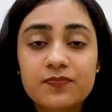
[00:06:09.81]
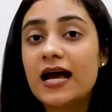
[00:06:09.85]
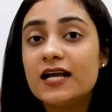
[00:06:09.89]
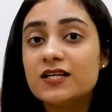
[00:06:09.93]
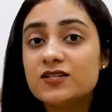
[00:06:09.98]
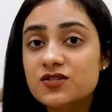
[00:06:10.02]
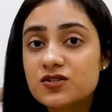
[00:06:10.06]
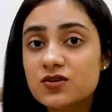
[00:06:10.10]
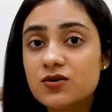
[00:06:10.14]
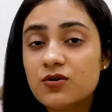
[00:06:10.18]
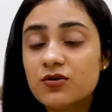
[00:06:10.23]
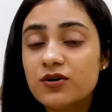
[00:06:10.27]
And
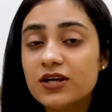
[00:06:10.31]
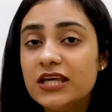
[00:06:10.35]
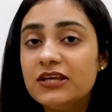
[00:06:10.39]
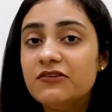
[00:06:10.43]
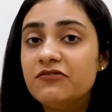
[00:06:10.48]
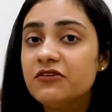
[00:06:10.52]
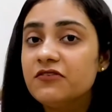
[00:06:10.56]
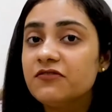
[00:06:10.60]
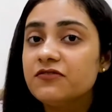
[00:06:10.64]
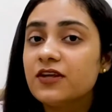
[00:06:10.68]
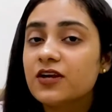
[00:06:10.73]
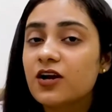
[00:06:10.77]
so
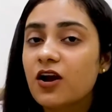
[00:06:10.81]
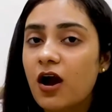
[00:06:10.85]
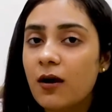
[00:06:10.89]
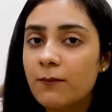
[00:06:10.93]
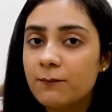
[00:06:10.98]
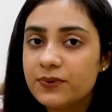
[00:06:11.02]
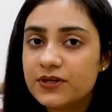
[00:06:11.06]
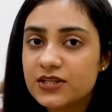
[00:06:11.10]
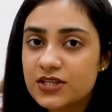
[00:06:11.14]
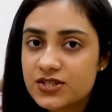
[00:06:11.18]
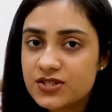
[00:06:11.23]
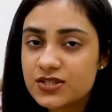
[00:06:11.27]
even if the
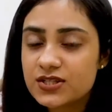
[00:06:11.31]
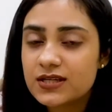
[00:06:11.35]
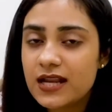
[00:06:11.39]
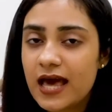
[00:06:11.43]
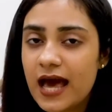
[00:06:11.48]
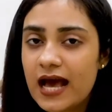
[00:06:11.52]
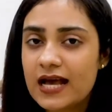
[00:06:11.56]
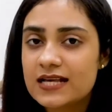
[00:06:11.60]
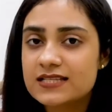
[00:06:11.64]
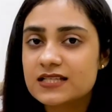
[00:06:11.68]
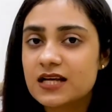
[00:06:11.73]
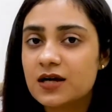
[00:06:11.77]
competition
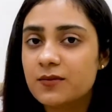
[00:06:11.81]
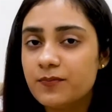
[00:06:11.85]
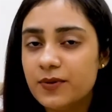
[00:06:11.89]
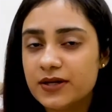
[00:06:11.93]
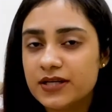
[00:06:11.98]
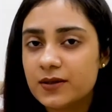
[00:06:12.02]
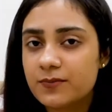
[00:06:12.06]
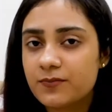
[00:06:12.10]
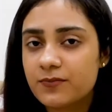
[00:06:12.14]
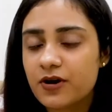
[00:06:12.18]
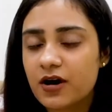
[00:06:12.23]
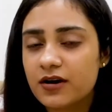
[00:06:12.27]
has a
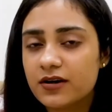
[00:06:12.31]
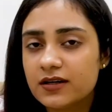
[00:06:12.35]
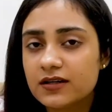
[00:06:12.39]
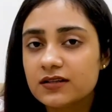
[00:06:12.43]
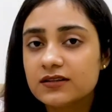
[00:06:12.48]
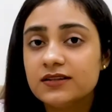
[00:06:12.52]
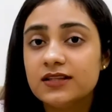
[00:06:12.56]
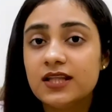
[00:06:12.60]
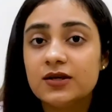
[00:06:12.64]
better product,